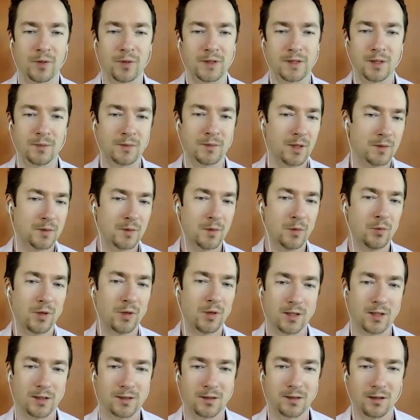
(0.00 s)
but sometimes people
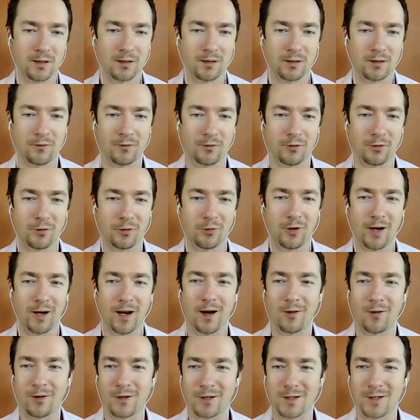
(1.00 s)
get stuck there for 3
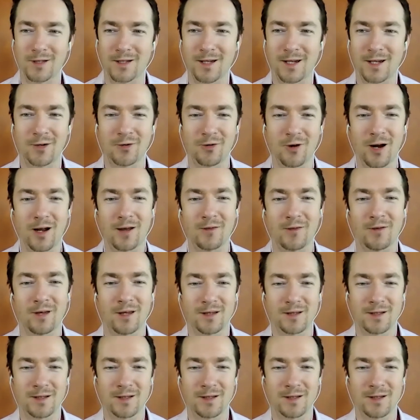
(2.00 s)
hours a day driving.